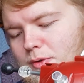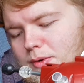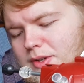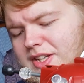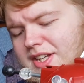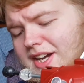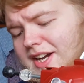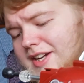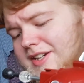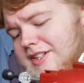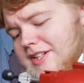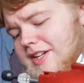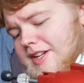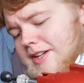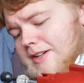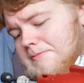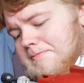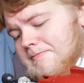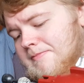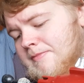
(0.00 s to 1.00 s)
he had
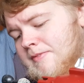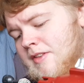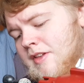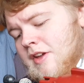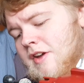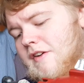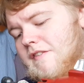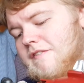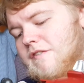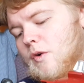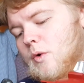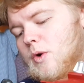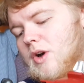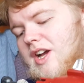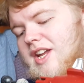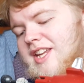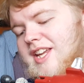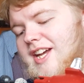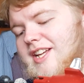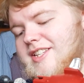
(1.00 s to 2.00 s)

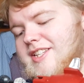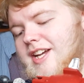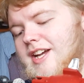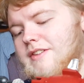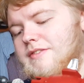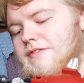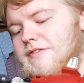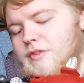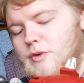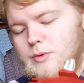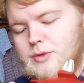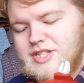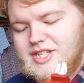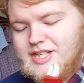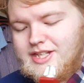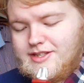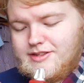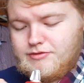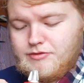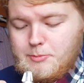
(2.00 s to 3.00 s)
he had to have 4
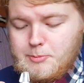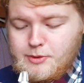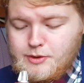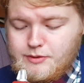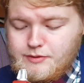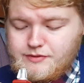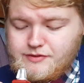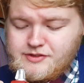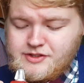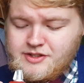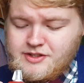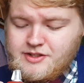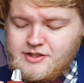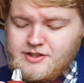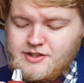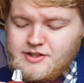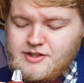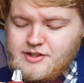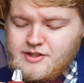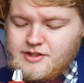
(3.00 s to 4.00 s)
teeth removed
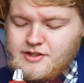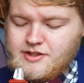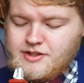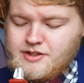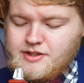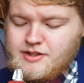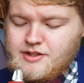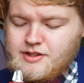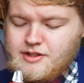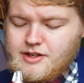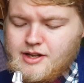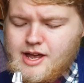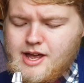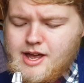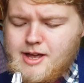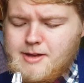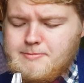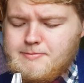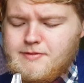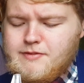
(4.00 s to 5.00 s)

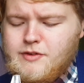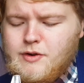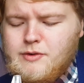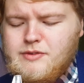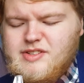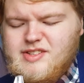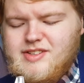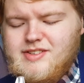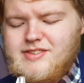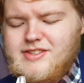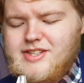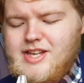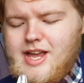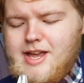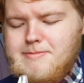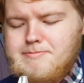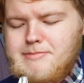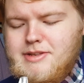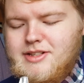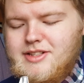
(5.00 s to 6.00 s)
for his
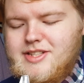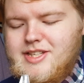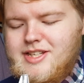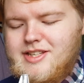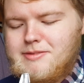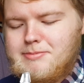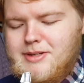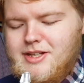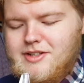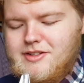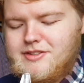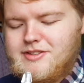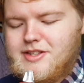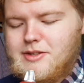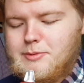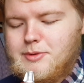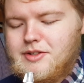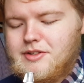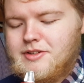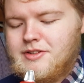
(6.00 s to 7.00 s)
milk teeth, because they
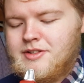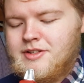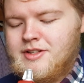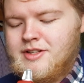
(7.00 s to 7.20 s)
were